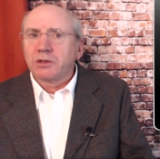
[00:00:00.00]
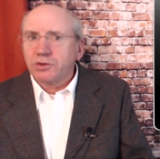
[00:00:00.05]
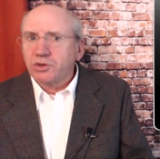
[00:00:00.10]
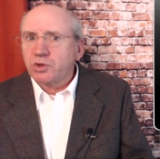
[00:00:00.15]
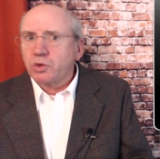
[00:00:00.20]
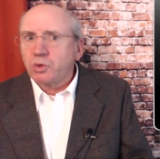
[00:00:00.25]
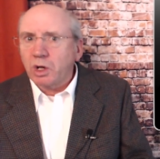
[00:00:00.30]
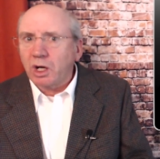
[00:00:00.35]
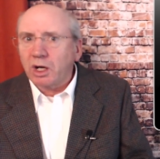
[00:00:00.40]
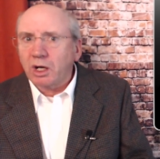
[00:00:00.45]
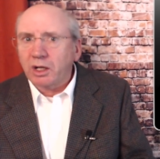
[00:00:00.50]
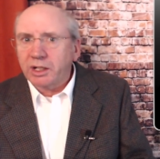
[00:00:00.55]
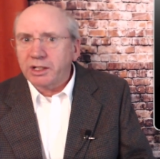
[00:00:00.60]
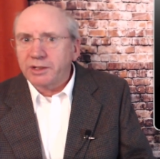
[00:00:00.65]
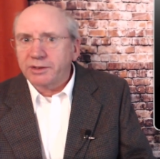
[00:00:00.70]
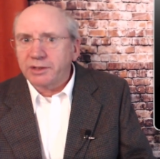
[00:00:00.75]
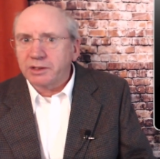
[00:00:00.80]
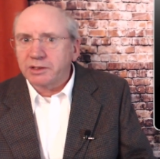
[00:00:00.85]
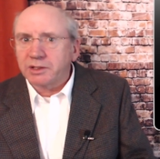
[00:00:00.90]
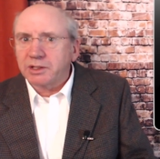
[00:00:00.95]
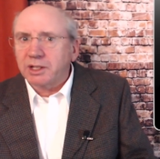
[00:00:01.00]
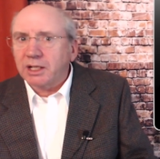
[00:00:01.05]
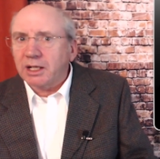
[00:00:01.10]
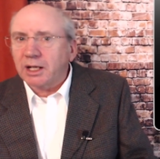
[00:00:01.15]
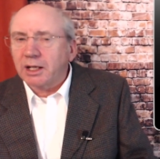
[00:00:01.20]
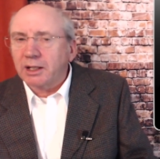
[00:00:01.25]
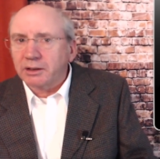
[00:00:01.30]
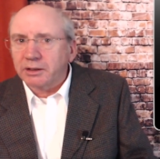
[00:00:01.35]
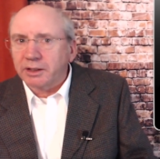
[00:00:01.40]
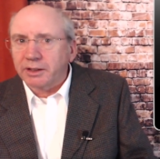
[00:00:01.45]
to hide the
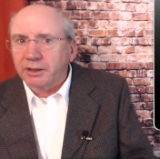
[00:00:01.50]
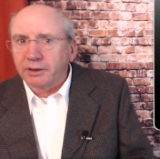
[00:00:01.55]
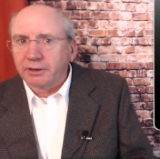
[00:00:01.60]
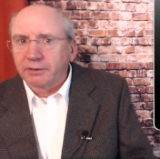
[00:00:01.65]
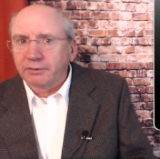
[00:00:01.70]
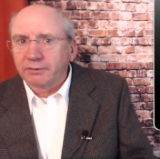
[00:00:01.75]
decline.